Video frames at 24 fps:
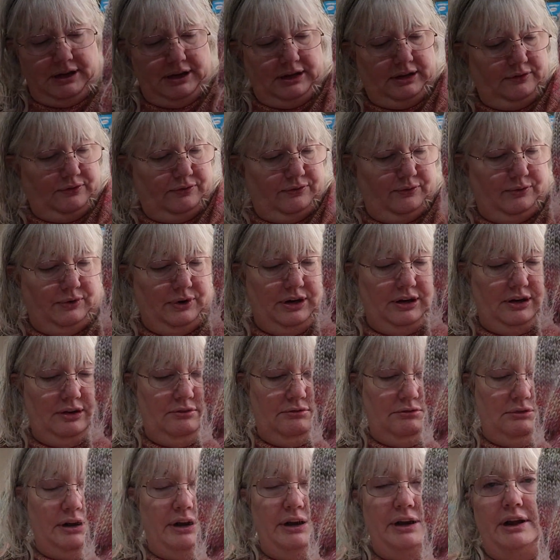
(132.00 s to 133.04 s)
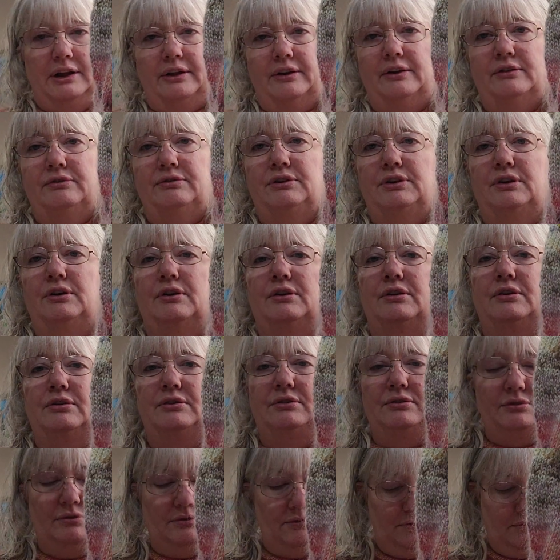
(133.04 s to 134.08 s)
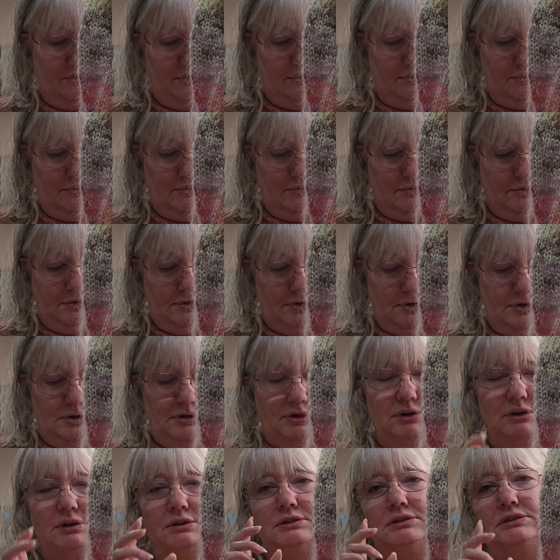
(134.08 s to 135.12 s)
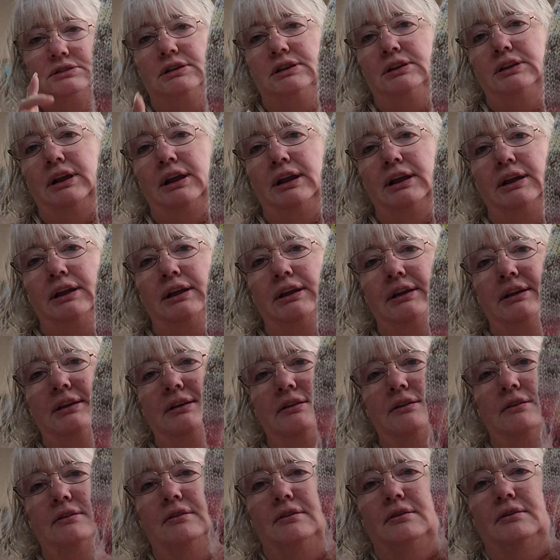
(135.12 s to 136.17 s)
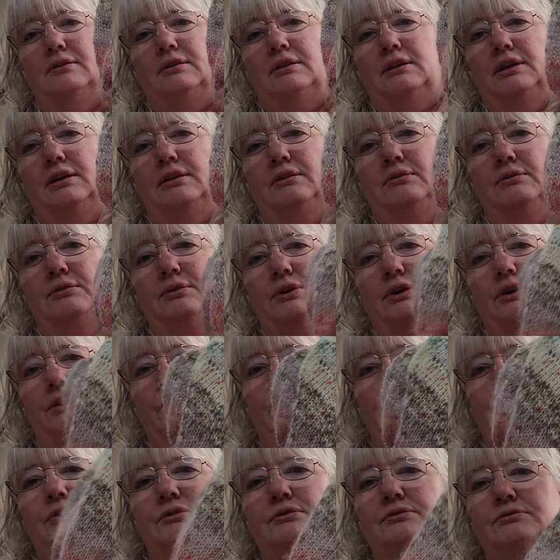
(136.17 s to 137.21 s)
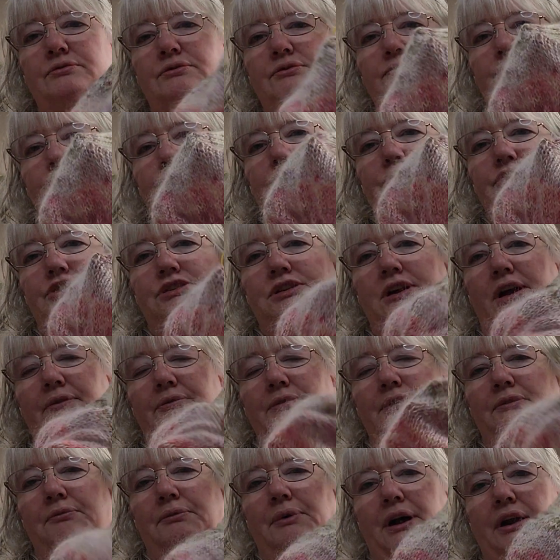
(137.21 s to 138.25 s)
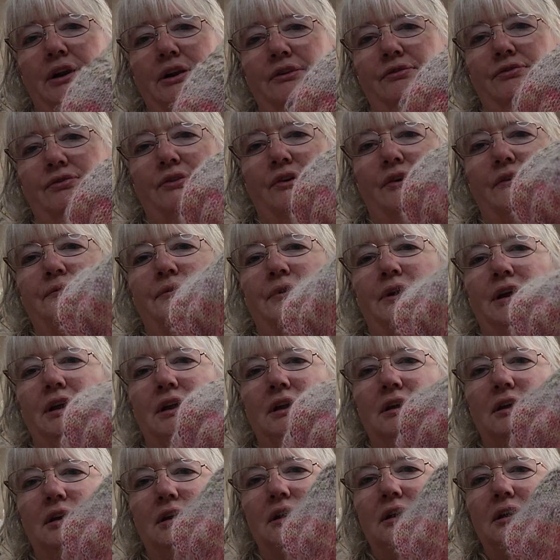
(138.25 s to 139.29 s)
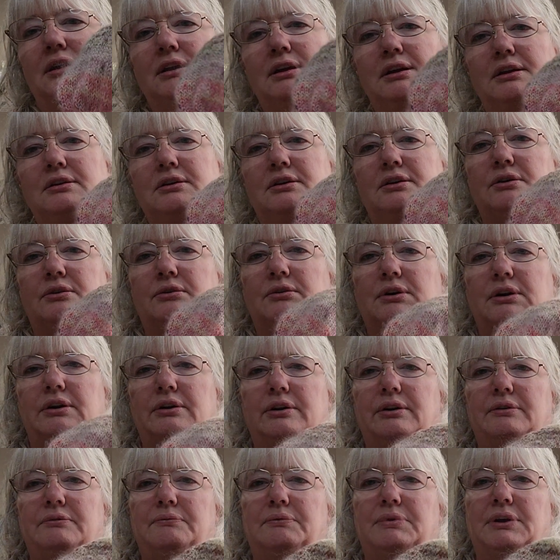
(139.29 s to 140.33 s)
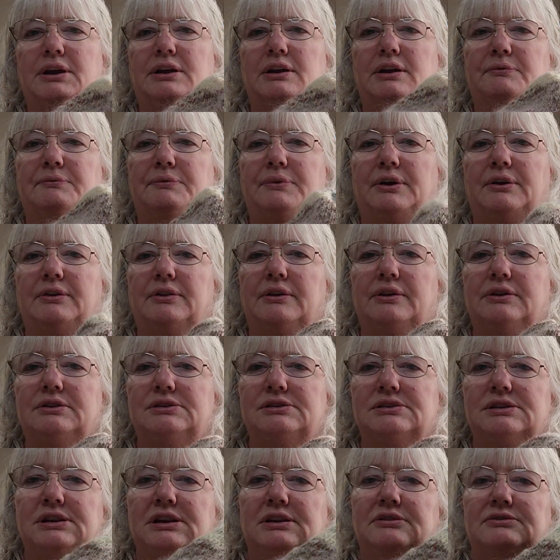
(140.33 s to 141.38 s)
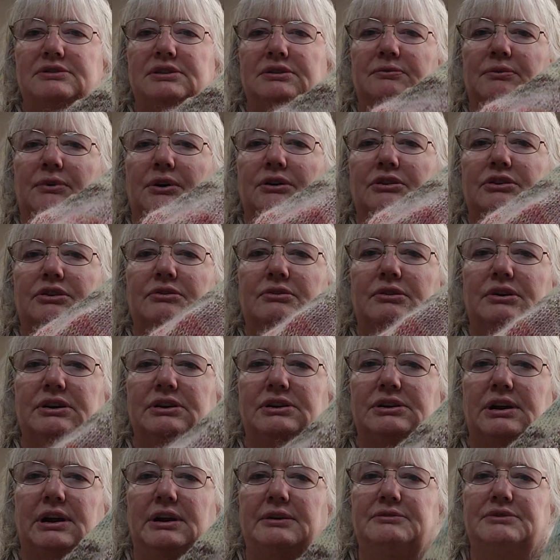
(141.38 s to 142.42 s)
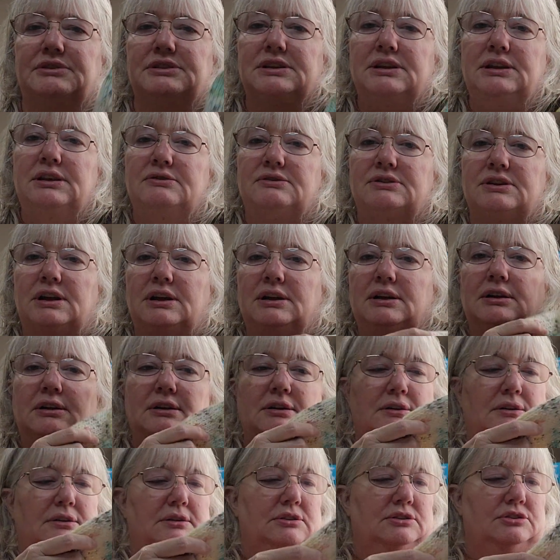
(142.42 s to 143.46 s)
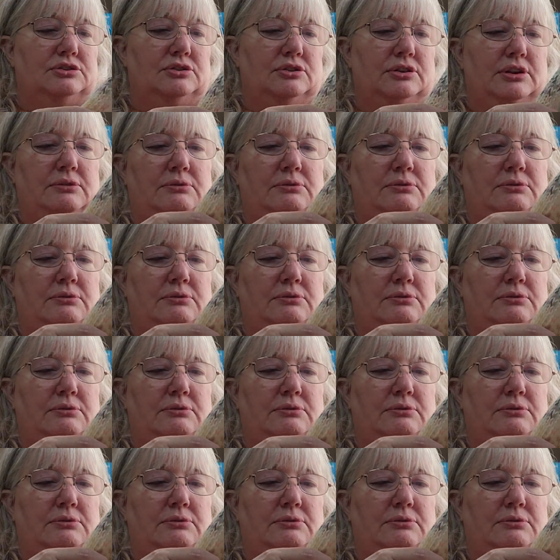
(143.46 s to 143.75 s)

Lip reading: if we run out of yarn today, then we'll stop the body for a bit and go on and pick up on the sleeves and work 2 at a time sleeves, so that